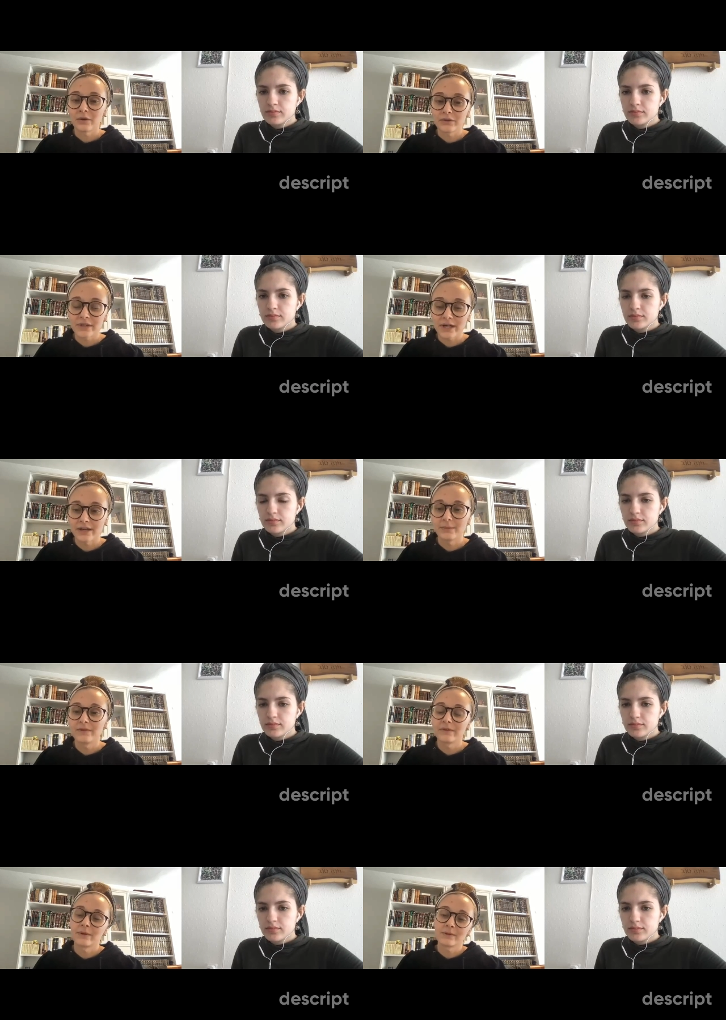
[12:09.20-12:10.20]
Speaker 1: all the time,
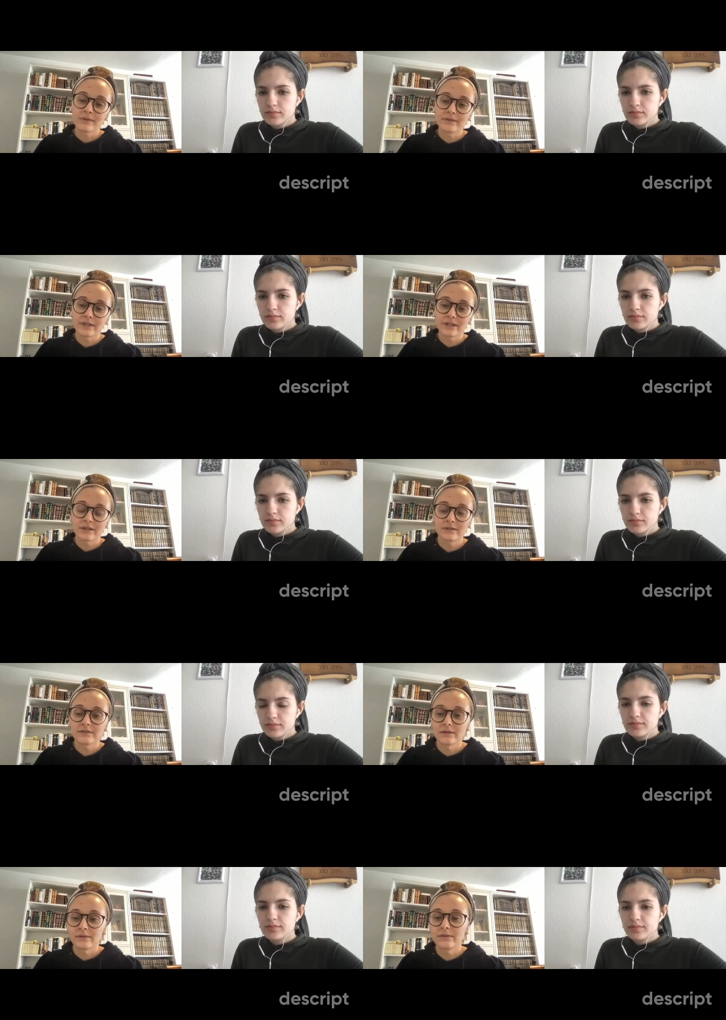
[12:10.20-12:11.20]
even though I was living there.
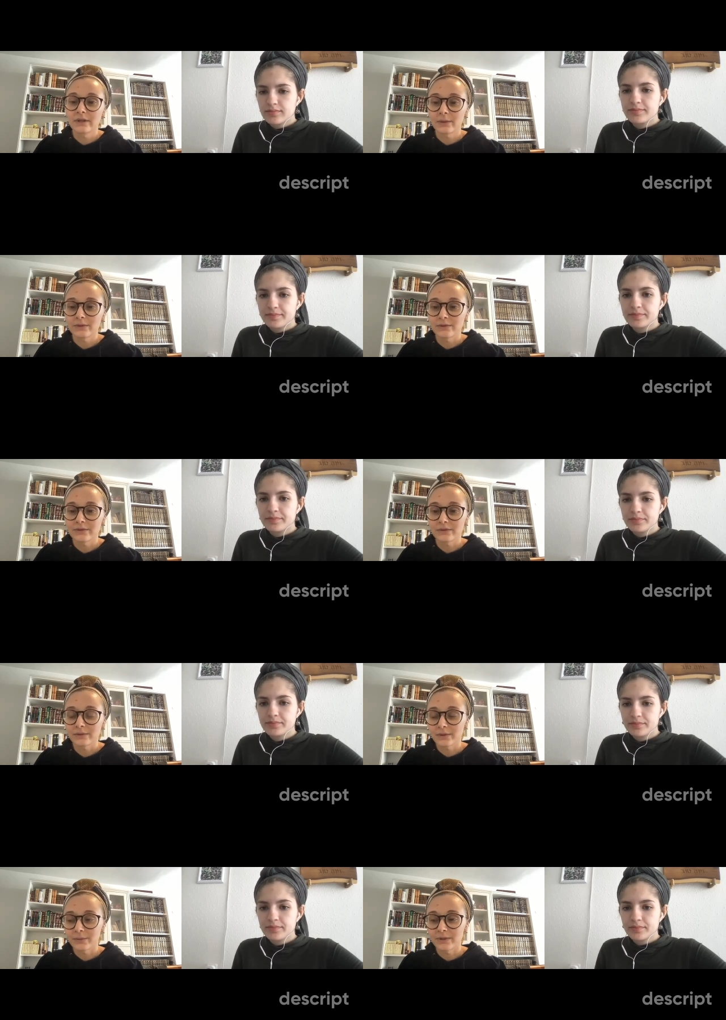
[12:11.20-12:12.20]
So that was also
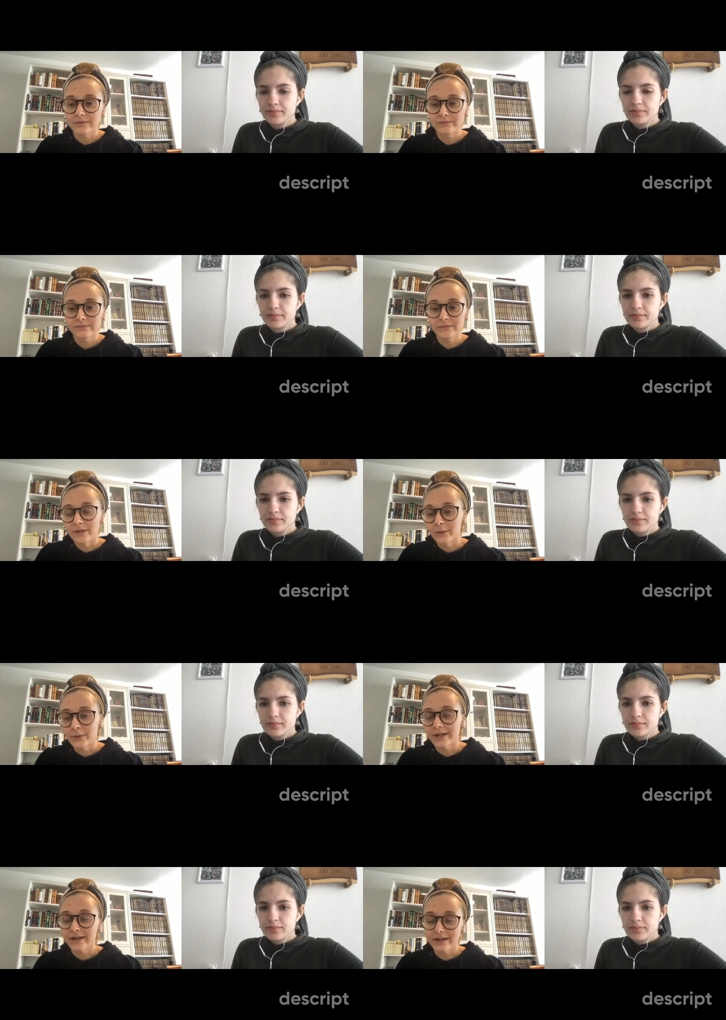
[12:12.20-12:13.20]
a little bit
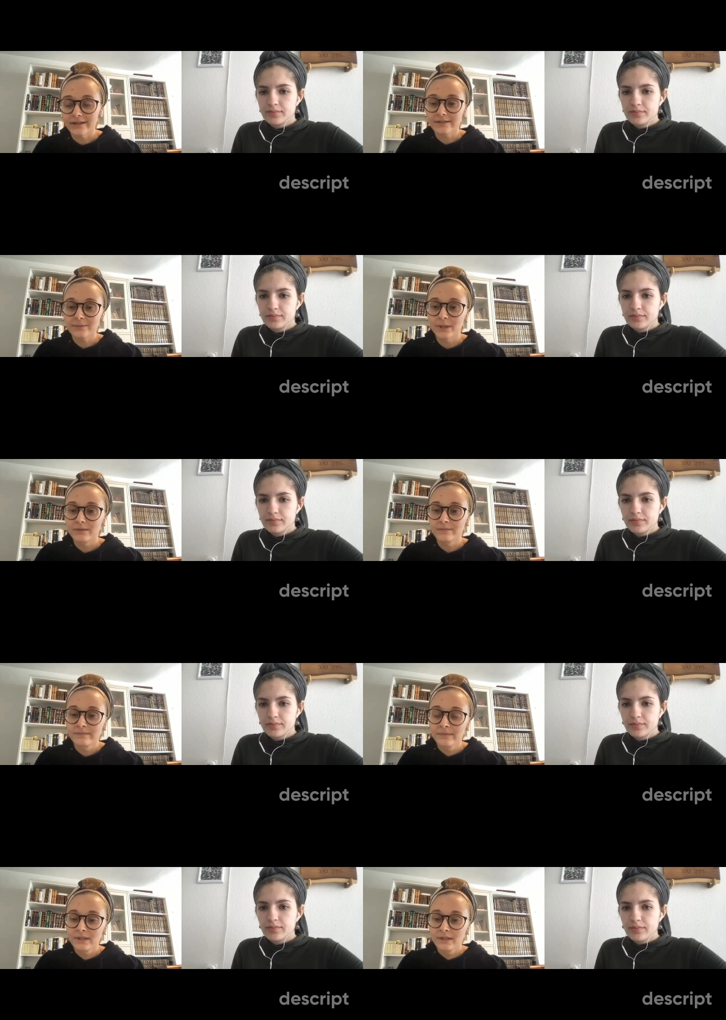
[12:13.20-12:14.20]
annoying, I guess. But
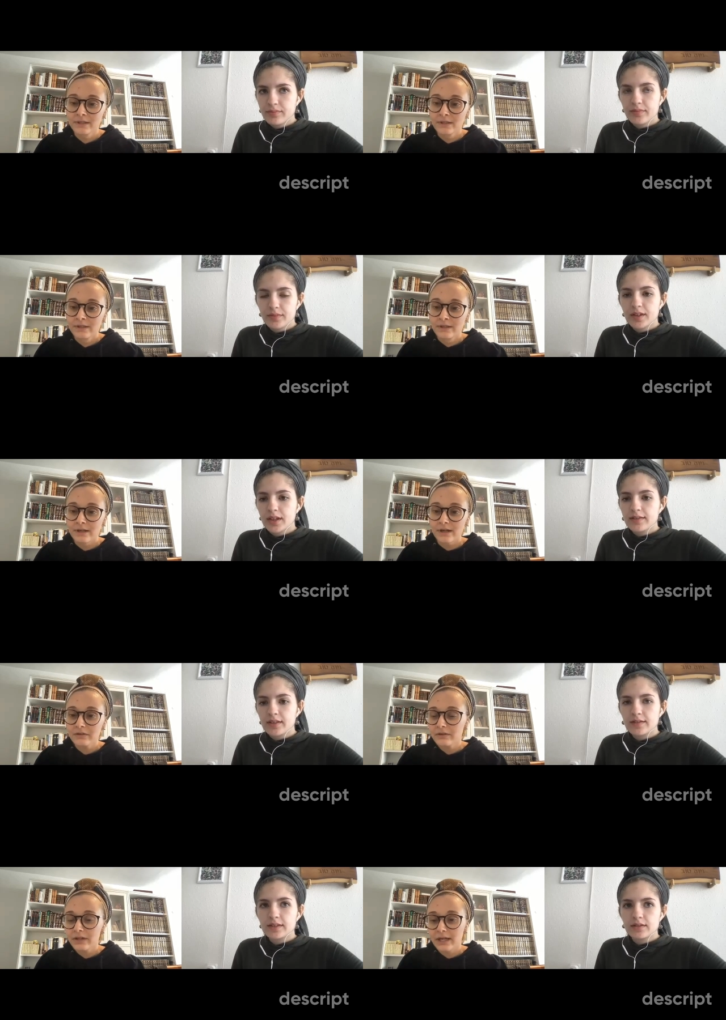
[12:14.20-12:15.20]

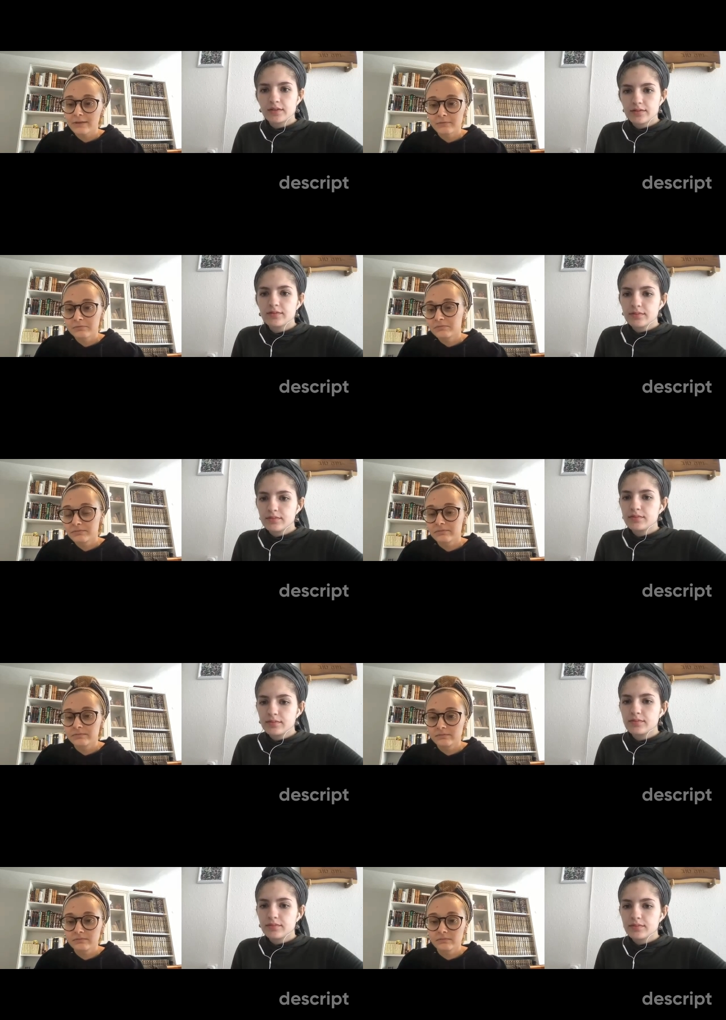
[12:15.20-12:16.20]
other
Speaker 2: than that,
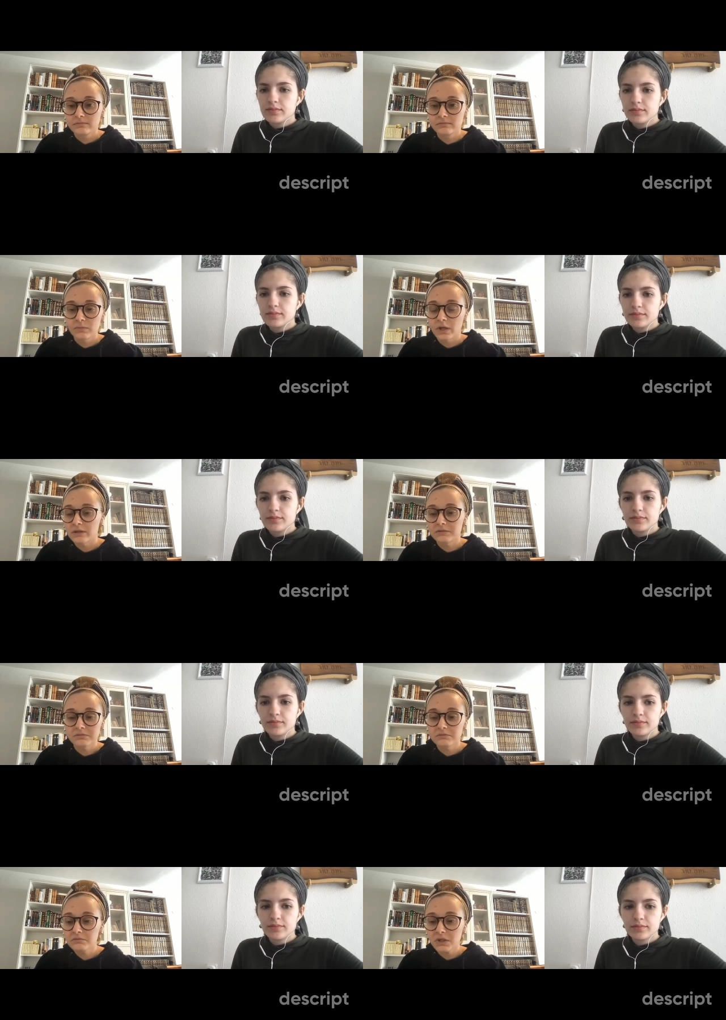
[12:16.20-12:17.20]
not
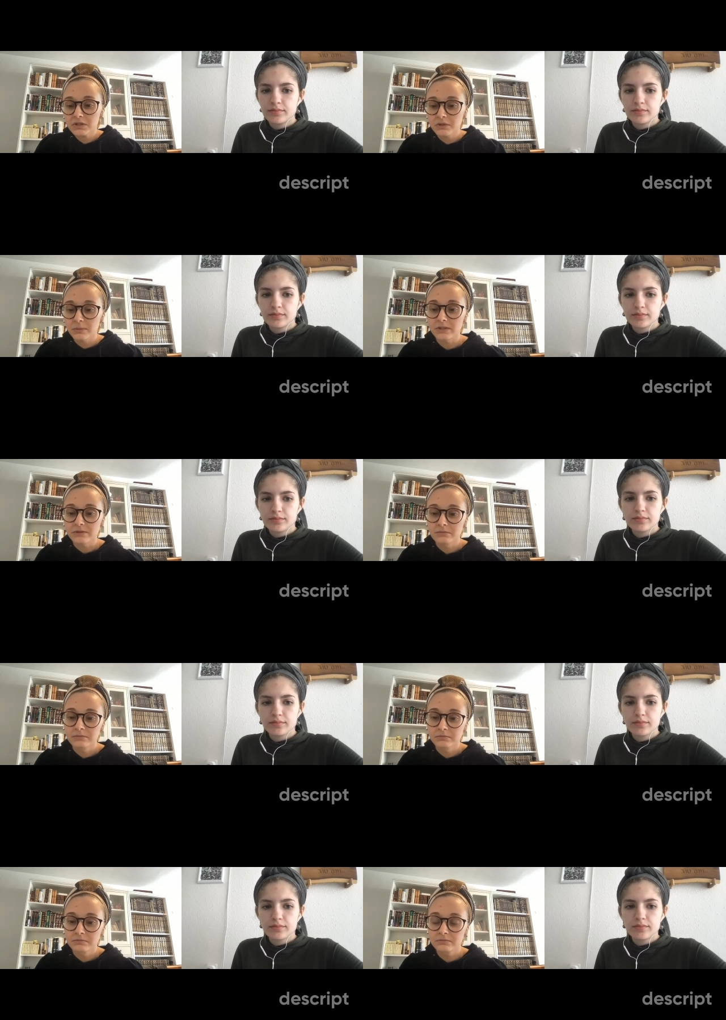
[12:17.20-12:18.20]
not so much.
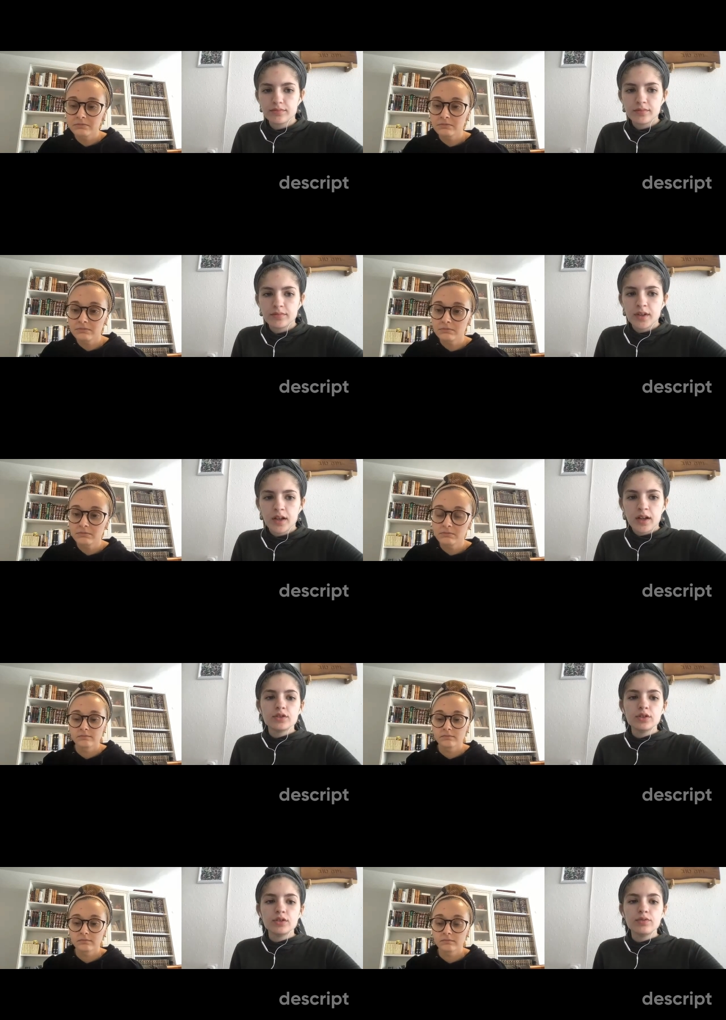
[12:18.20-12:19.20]

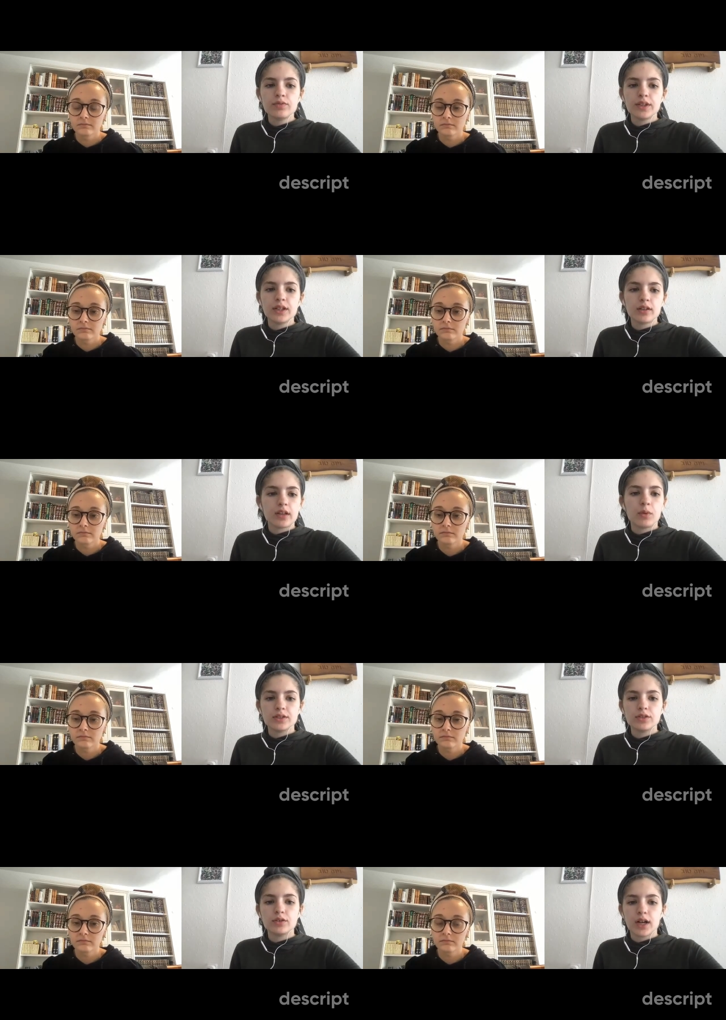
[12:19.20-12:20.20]
Do you feel
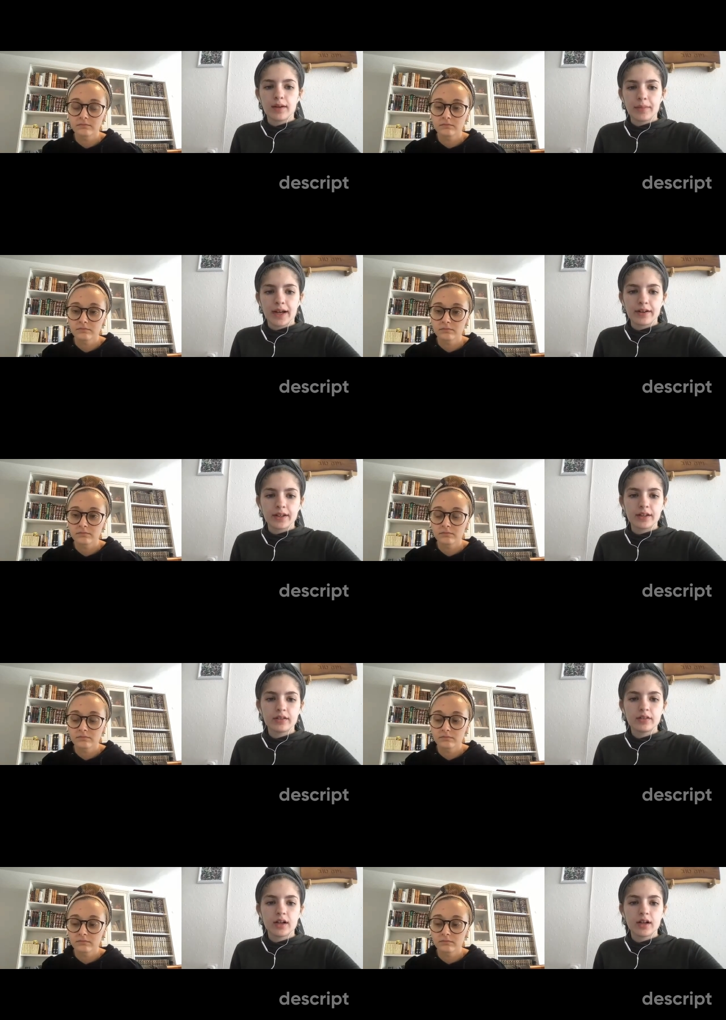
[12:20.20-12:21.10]
once you got married,